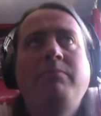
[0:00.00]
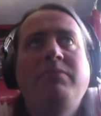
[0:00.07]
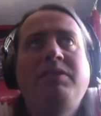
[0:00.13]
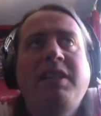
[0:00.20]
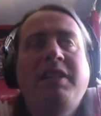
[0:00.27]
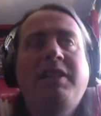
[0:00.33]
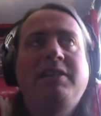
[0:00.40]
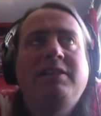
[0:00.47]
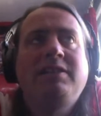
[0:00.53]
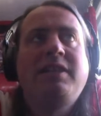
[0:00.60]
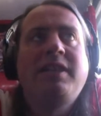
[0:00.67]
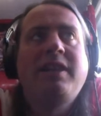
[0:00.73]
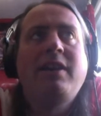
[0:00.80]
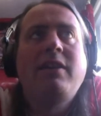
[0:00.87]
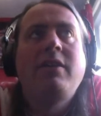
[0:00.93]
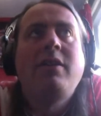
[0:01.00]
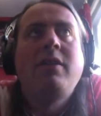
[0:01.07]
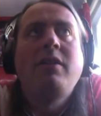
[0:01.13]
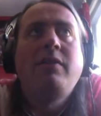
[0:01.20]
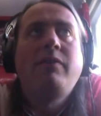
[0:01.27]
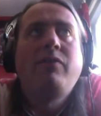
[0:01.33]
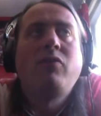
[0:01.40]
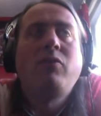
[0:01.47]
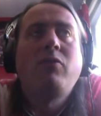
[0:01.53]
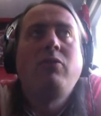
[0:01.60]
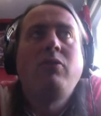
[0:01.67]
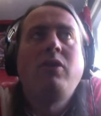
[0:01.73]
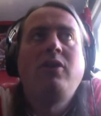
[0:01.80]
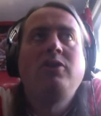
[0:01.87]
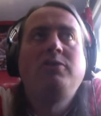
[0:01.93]
second tier for a
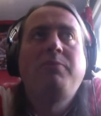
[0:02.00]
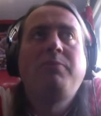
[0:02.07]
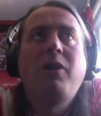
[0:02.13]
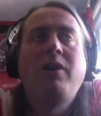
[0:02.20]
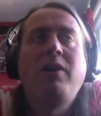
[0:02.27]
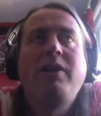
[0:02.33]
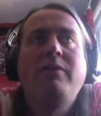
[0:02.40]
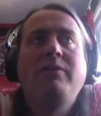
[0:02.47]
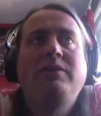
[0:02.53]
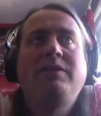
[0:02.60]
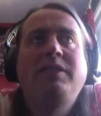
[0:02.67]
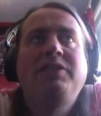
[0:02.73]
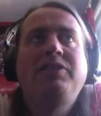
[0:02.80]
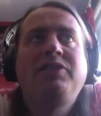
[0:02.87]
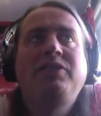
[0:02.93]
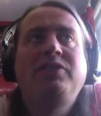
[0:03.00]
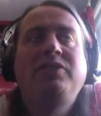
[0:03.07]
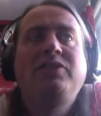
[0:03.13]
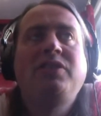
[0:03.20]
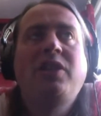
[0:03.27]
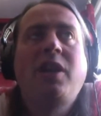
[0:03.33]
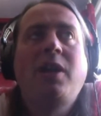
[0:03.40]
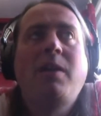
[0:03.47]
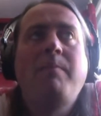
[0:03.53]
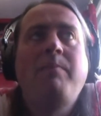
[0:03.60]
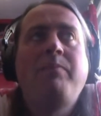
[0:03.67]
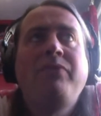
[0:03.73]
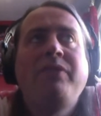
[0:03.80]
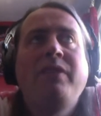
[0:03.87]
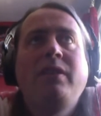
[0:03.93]
large part of their existence.
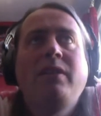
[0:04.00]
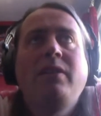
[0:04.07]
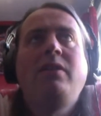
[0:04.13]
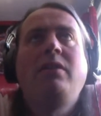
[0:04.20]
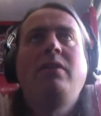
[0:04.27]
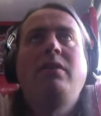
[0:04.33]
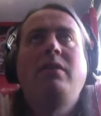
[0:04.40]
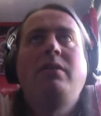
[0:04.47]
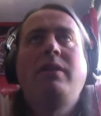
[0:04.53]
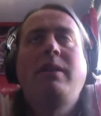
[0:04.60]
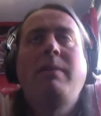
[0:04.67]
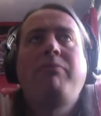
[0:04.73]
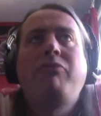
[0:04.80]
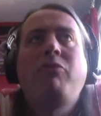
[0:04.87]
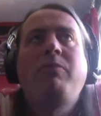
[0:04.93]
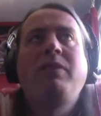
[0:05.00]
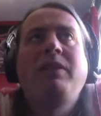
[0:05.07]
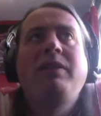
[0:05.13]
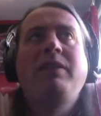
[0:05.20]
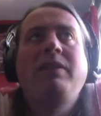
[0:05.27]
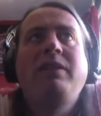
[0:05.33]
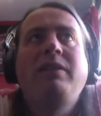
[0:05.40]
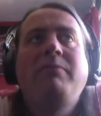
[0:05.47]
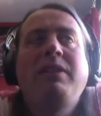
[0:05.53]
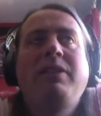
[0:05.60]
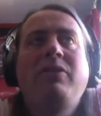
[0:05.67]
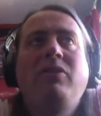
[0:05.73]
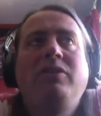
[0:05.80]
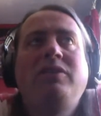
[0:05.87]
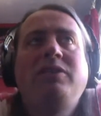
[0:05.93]
And probably in the
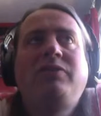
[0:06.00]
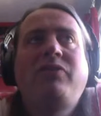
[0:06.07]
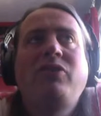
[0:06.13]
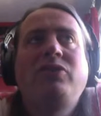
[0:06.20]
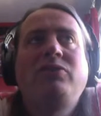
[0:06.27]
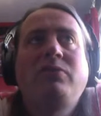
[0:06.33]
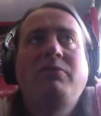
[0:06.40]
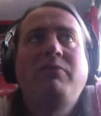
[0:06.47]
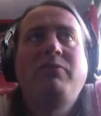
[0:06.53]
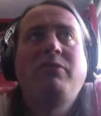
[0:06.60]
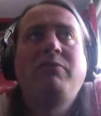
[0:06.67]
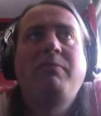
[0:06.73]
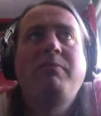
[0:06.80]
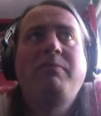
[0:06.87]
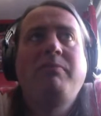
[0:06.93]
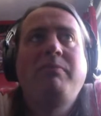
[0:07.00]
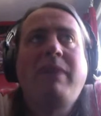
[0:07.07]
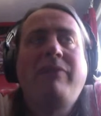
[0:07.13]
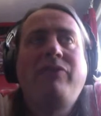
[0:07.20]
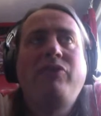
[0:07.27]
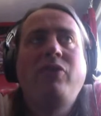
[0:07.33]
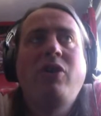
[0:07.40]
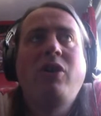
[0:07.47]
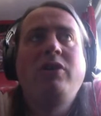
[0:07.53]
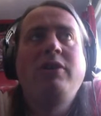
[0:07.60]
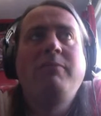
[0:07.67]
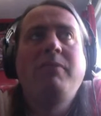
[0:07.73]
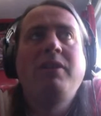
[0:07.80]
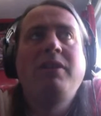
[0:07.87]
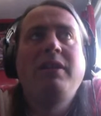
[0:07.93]
mid 90s, first with the Matthew
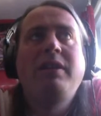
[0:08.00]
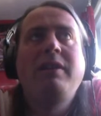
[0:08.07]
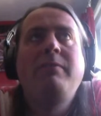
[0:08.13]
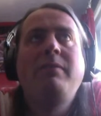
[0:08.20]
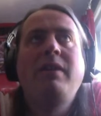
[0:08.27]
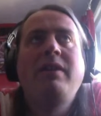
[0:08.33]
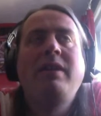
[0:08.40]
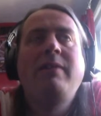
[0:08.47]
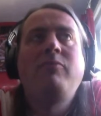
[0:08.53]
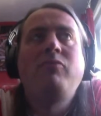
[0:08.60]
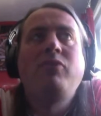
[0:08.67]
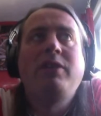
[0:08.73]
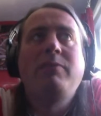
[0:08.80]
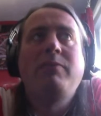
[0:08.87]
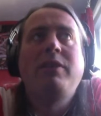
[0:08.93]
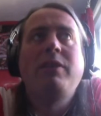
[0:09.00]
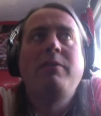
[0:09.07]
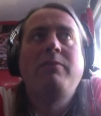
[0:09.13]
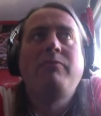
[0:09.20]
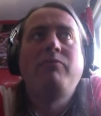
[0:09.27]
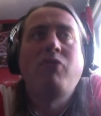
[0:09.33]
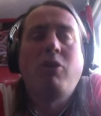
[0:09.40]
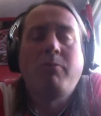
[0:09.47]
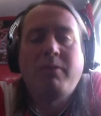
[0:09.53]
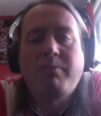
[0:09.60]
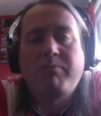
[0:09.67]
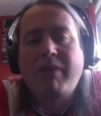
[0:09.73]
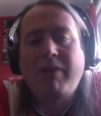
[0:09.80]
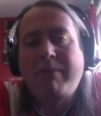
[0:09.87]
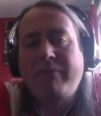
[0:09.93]
Harding money, and then really when Roman
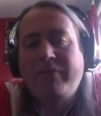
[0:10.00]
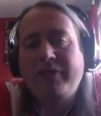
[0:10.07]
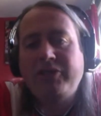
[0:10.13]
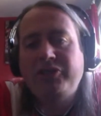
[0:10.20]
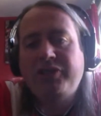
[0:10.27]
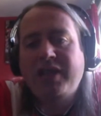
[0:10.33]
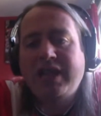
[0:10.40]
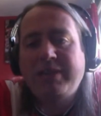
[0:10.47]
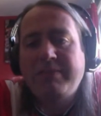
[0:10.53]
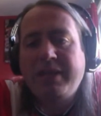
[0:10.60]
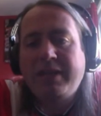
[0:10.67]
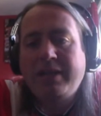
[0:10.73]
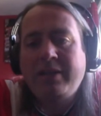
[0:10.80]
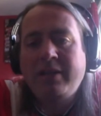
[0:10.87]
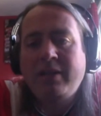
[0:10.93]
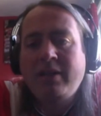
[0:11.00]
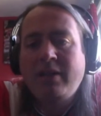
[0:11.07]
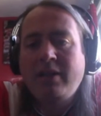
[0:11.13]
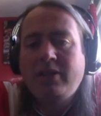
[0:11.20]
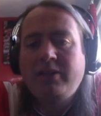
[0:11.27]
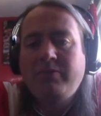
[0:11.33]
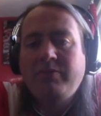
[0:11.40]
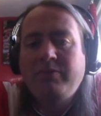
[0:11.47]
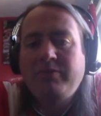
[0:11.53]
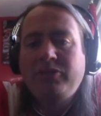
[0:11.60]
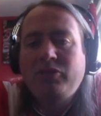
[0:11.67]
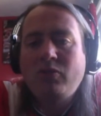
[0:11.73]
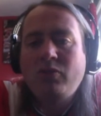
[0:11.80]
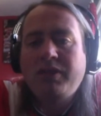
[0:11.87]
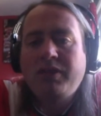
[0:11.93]
Abramovich came in, that we were
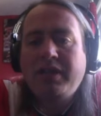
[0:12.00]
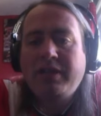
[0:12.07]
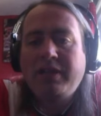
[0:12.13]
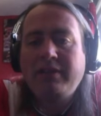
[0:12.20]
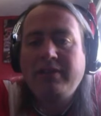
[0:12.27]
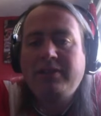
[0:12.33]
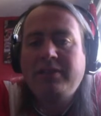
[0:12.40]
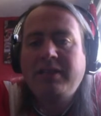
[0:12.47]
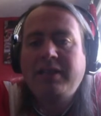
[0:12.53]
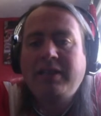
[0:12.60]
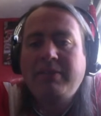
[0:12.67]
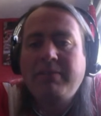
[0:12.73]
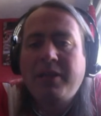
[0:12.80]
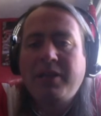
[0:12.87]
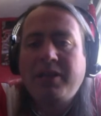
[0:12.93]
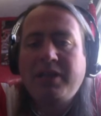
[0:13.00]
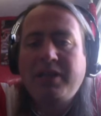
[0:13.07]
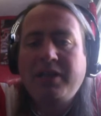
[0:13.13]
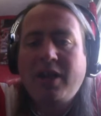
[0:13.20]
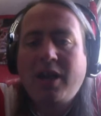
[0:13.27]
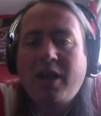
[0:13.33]
talking silly money.